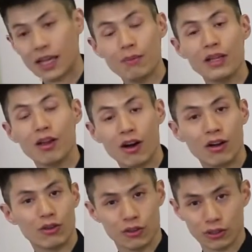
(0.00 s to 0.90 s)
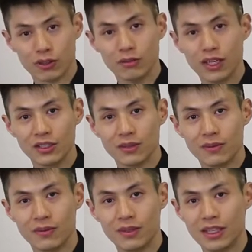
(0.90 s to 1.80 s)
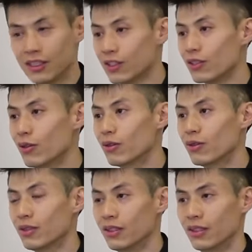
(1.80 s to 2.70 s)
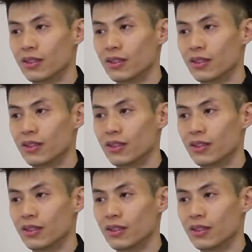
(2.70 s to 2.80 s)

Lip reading: can be long or short range. There is no